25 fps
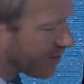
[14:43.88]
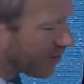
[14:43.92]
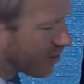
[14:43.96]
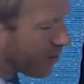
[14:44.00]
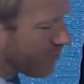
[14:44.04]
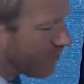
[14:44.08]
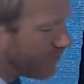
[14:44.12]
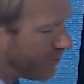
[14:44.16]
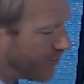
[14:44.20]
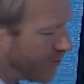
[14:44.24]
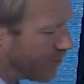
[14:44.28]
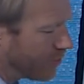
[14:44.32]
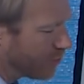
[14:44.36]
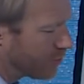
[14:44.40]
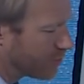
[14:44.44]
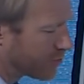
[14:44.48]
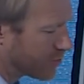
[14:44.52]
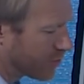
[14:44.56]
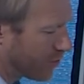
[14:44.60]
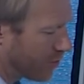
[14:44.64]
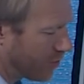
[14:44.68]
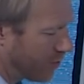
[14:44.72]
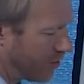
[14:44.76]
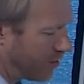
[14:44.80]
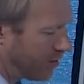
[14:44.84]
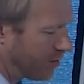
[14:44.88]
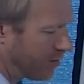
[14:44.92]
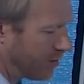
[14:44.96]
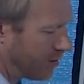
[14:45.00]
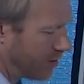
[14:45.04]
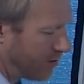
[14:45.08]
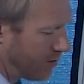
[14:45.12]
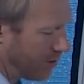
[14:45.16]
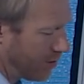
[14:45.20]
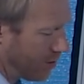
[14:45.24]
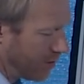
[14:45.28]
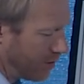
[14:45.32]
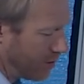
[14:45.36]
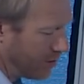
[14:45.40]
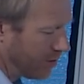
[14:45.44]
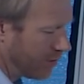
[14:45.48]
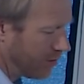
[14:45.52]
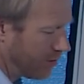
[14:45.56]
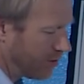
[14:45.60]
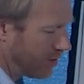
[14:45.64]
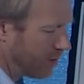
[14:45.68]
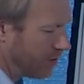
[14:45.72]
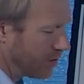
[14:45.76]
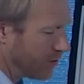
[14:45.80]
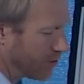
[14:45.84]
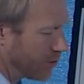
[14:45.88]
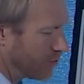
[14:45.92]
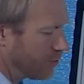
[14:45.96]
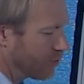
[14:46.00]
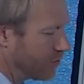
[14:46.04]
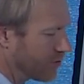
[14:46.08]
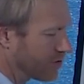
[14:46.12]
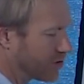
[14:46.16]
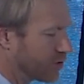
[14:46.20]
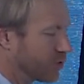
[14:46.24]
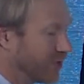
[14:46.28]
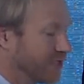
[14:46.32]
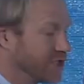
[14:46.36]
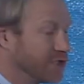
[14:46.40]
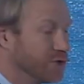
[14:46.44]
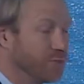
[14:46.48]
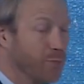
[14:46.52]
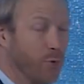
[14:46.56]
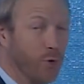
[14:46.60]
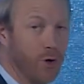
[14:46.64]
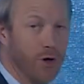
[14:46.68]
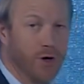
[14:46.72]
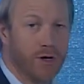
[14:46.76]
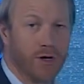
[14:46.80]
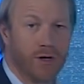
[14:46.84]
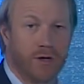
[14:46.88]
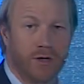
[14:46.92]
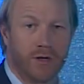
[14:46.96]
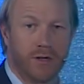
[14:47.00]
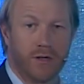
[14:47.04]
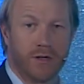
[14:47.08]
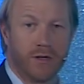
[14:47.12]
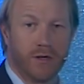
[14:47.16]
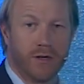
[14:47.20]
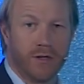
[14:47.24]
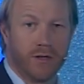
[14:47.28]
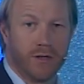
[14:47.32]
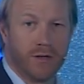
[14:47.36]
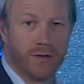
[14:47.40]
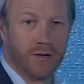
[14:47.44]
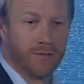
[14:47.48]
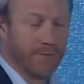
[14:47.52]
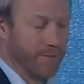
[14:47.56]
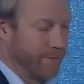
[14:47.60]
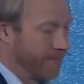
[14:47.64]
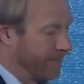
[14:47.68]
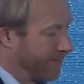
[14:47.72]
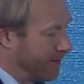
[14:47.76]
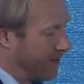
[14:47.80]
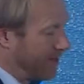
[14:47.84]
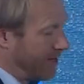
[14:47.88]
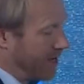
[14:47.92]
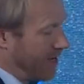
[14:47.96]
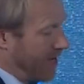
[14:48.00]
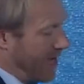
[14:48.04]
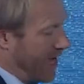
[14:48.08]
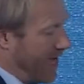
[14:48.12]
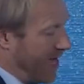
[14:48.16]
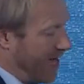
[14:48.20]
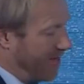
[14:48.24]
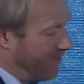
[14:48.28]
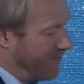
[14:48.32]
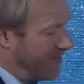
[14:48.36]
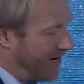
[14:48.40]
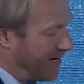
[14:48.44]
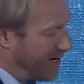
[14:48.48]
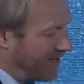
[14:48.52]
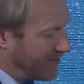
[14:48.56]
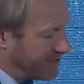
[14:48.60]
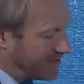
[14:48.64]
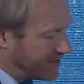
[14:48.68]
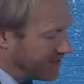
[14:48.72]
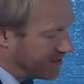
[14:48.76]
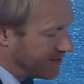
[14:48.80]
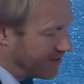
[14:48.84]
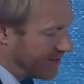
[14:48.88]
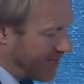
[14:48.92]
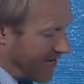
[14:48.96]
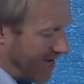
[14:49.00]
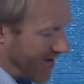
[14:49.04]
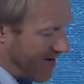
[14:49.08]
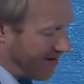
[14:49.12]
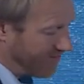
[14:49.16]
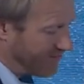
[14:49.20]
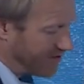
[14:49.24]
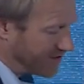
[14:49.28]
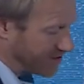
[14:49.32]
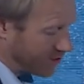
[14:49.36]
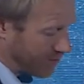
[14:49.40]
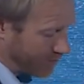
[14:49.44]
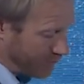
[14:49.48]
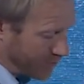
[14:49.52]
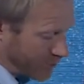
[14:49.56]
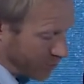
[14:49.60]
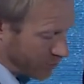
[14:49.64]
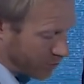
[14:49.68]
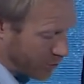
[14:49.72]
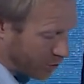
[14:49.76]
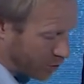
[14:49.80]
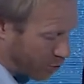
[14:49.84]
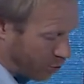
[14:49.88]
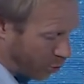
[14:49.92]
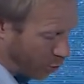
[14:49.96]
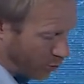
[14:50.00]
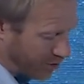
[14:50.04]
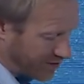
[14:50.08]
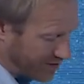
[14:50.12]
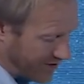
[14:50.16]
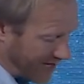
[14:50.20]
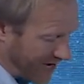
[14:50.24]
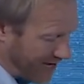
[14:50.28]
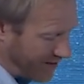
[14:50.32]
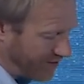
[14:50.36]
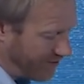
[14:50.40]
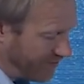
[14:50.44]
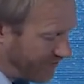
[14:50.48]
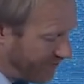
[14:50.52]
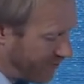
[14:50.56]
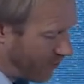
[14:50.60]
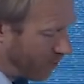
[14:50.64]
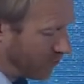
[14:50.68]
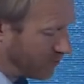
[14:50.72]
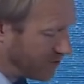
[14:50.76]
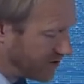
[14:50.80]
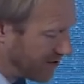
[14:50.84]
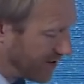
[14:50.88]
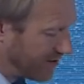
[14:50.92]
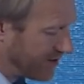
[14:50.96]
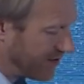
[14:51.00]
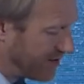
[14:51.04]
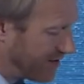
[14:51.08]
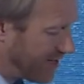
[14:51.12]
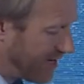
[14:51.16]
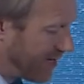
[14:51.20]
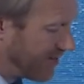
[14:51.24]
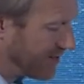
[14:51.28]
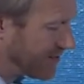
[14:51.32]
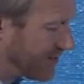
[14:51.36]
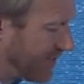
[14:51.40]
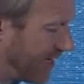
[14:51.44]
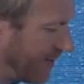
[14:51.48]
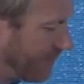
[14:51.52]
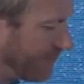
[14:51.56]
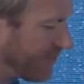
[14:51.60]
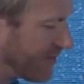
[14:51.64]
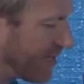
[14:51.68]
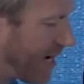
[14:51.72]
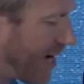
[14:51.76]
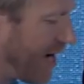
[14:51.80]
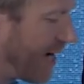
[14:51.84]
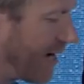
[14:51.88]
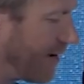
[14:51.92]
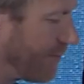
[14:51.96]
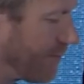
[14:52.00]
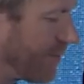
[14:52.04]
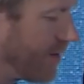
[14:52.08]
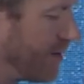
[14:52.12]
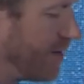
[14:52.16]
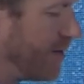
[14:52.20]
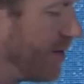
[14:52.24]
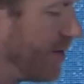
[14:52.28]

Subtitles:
the computer to the switchboard? And then let's have this computer call 10 phones at the same time,